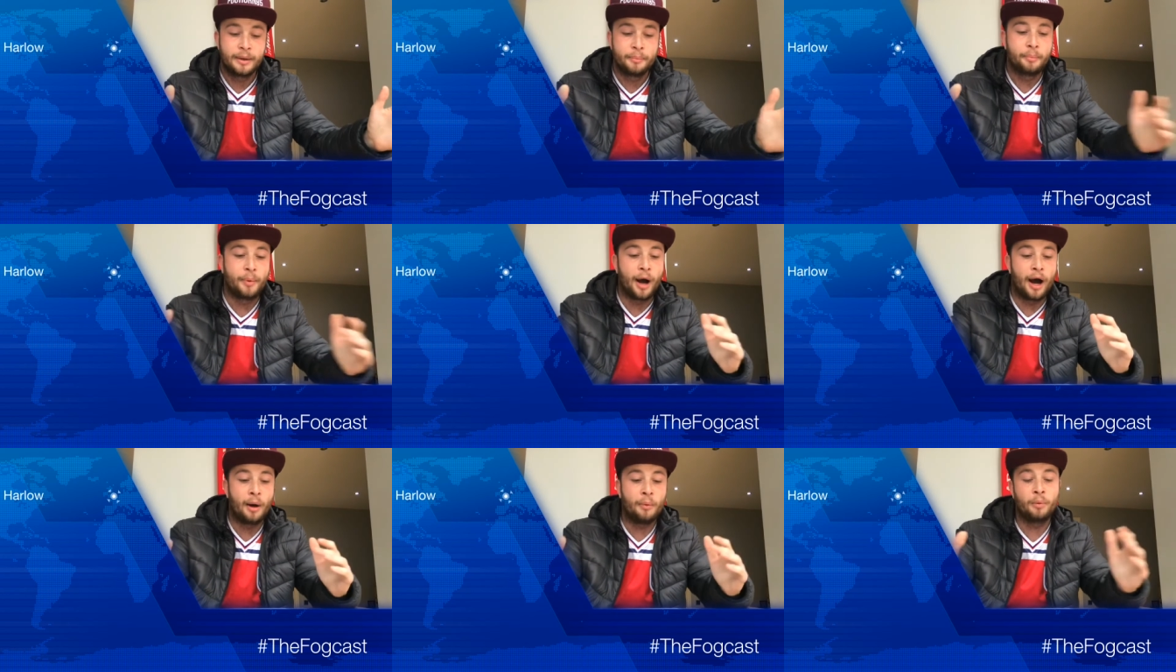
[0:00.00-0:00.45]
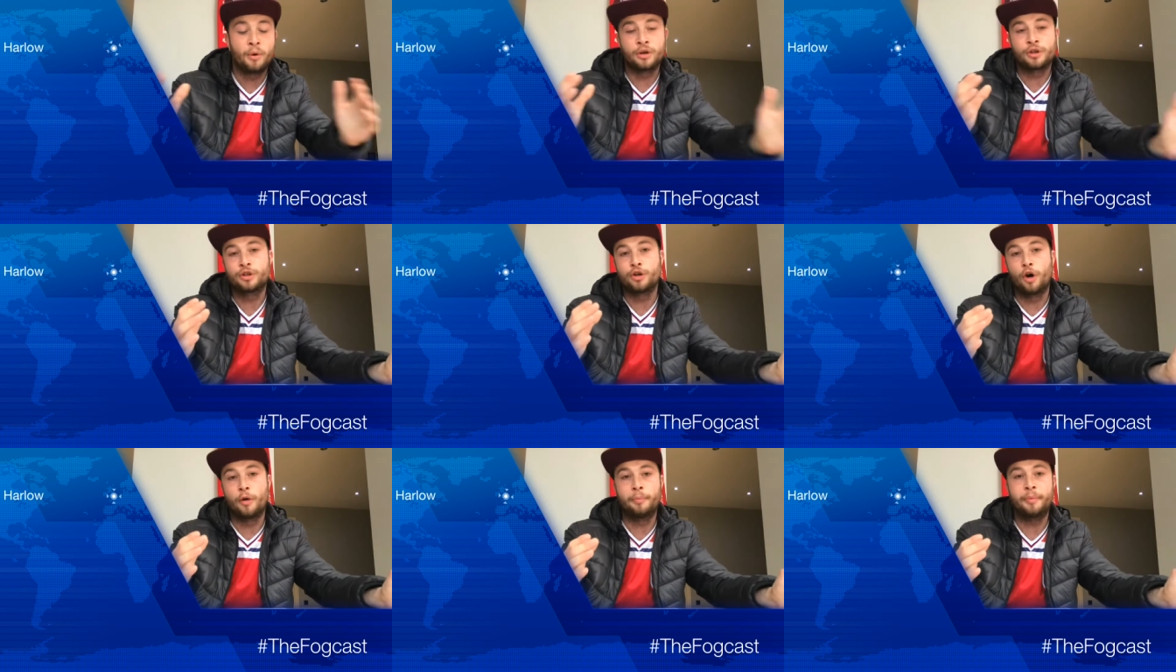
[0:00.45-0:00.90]
But
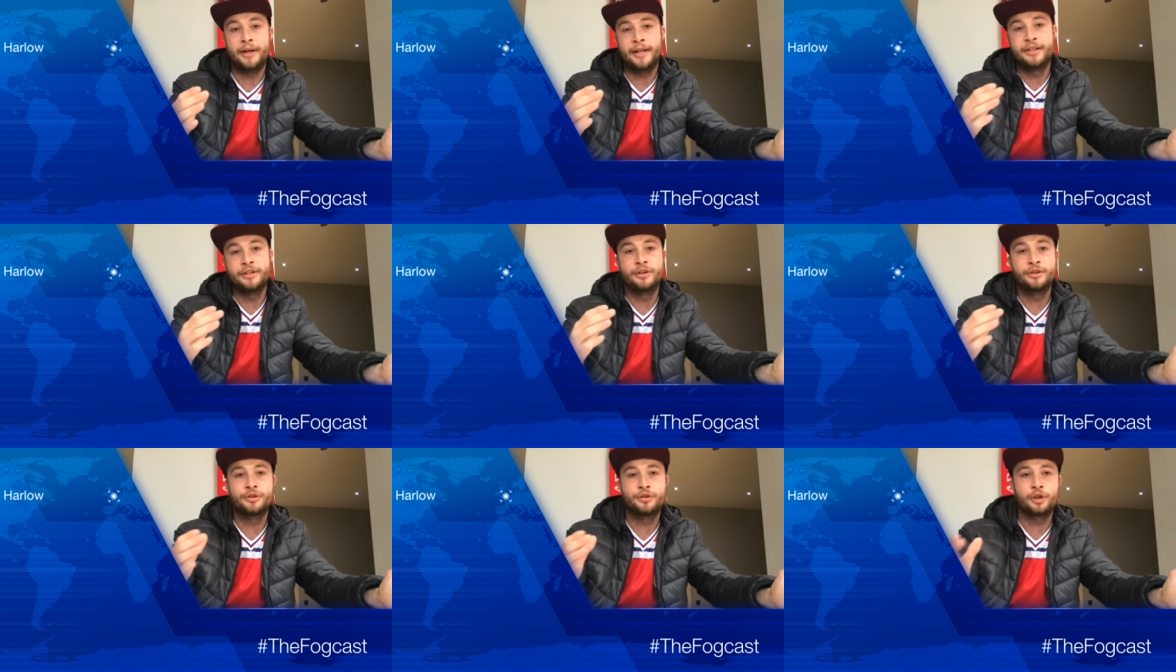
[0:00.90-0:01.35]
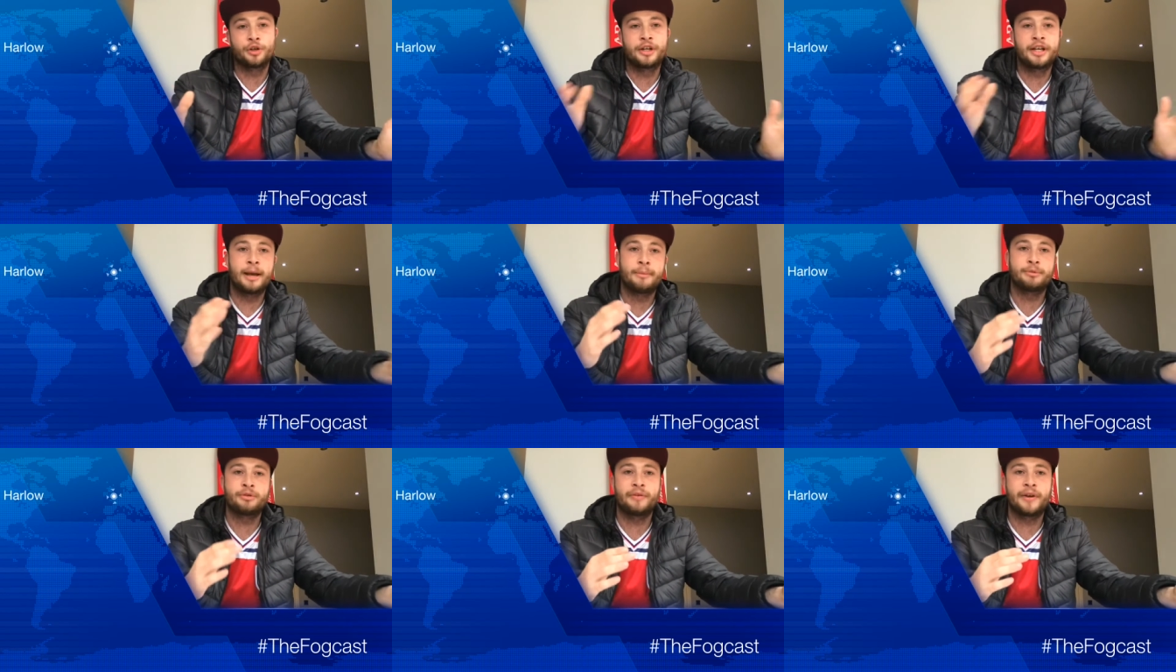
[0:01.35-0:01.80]
what's your opinions on
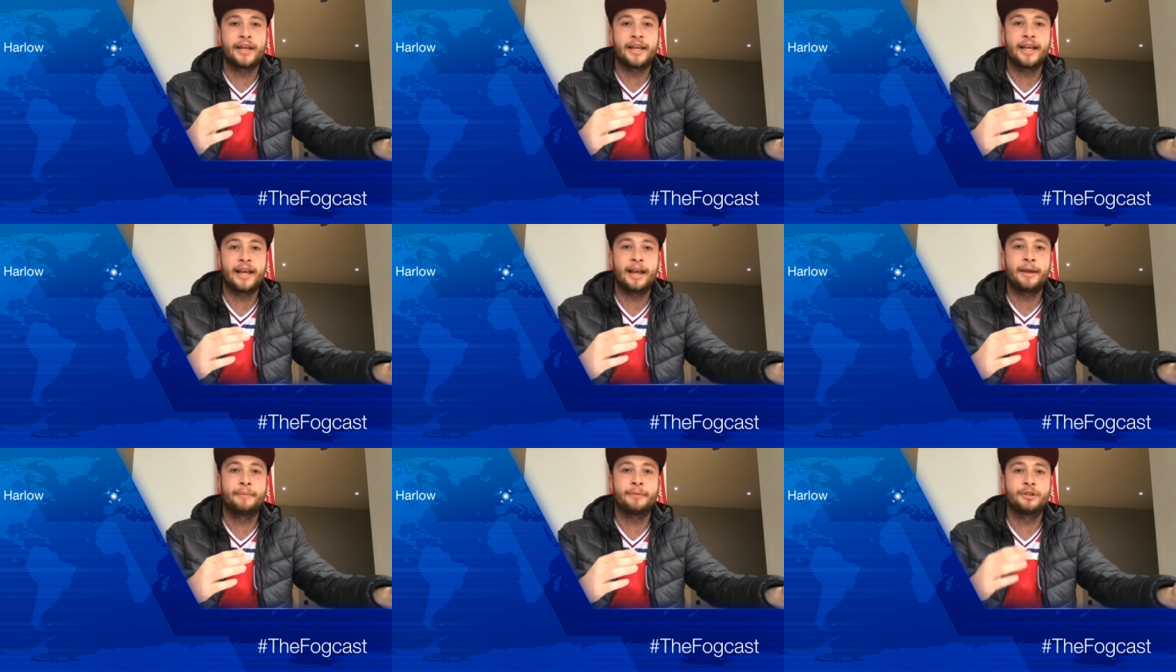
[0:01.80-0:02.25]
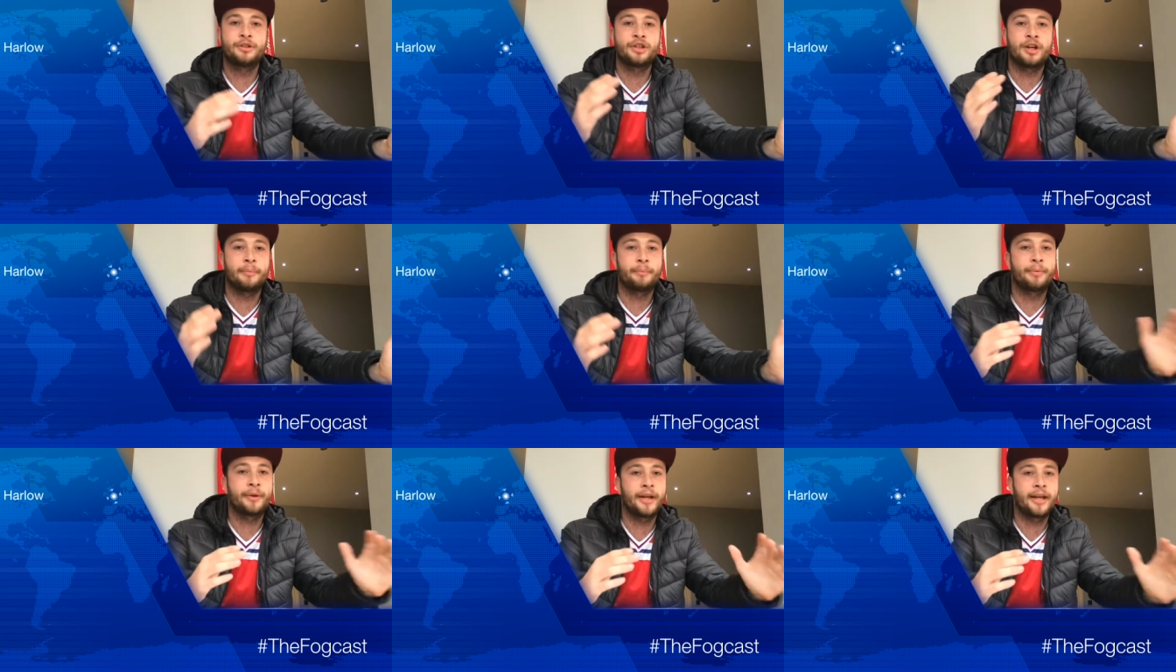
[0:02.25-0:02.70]
the absolute keeper
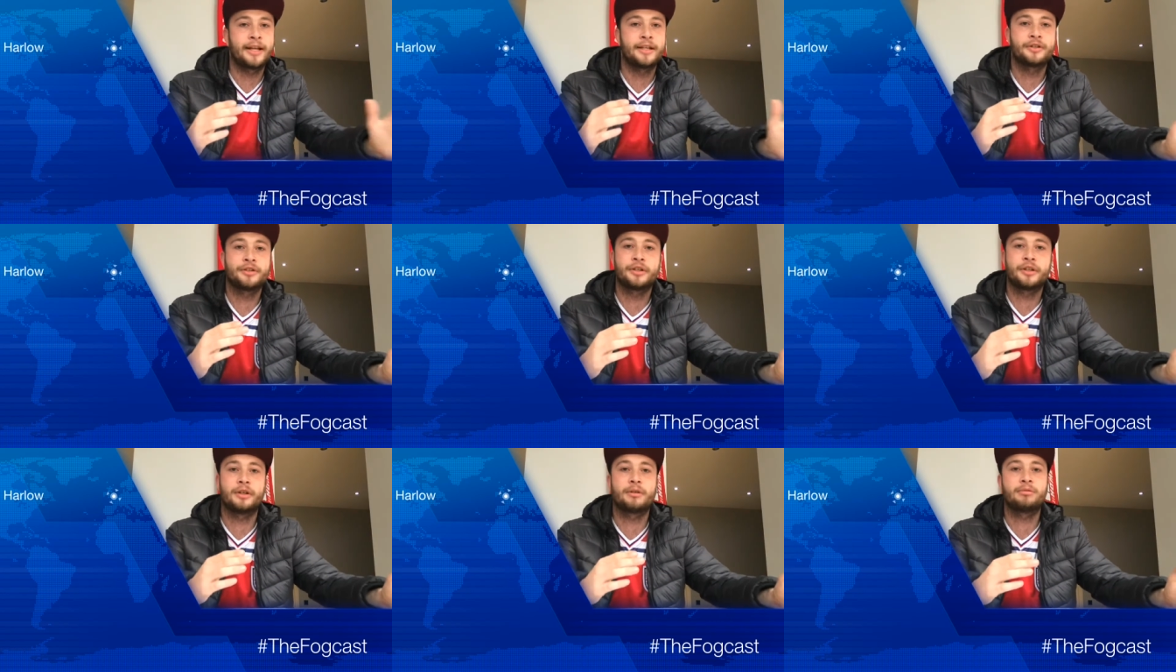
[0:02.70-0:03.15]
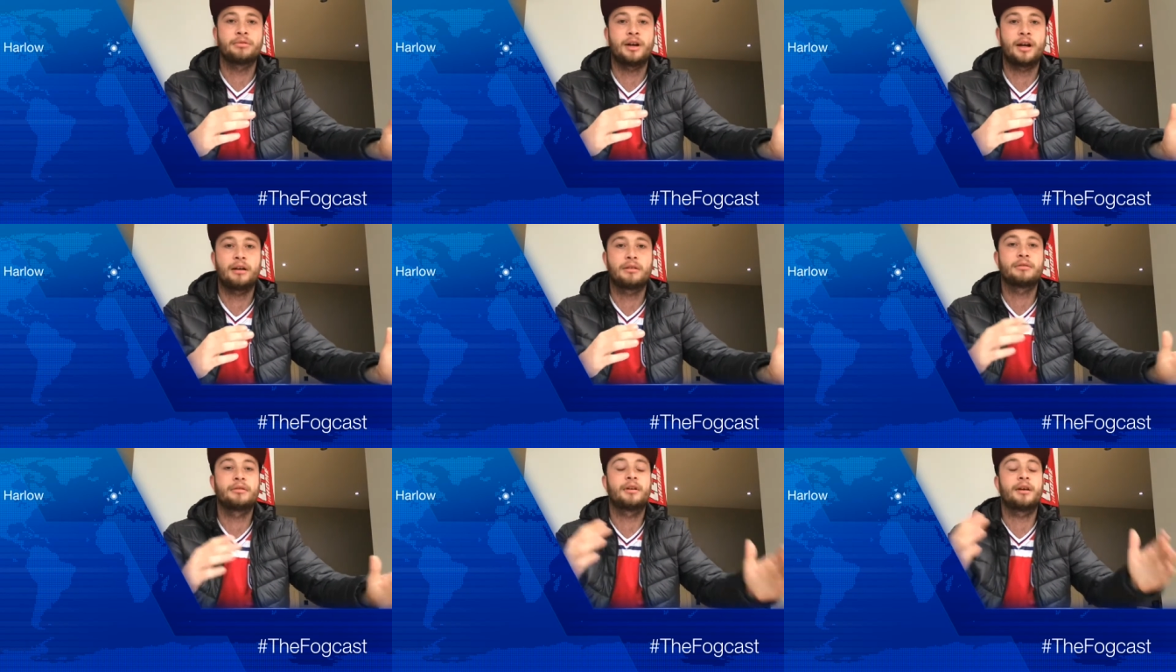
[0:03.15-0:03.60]
jumping into the
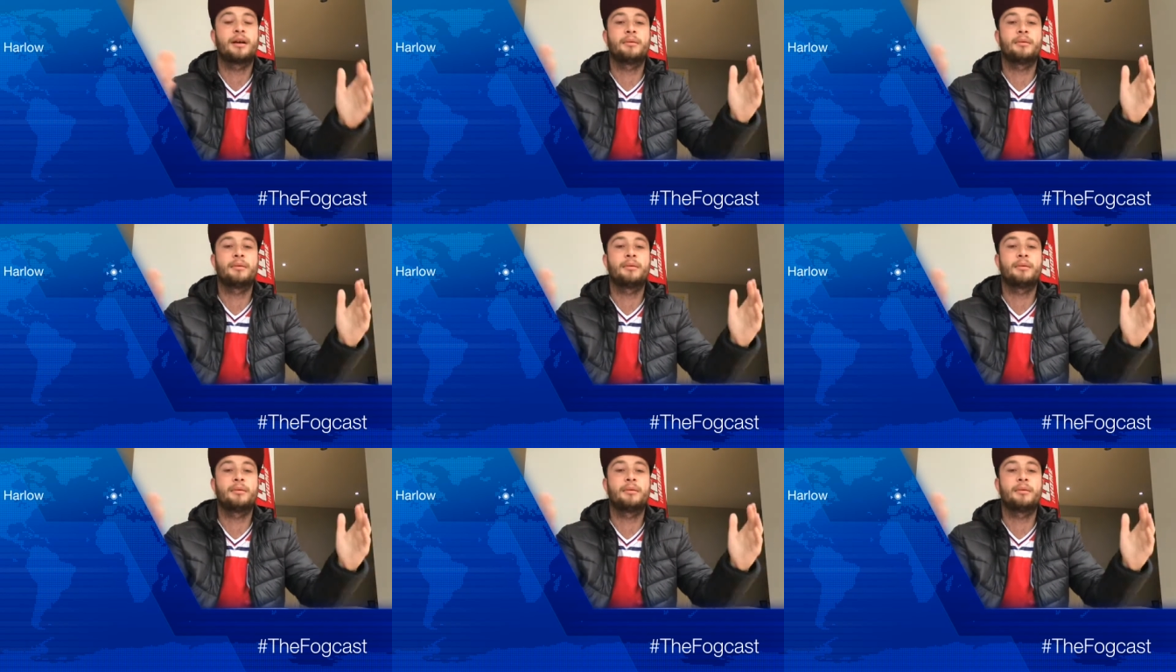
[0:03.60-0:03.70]
crowd?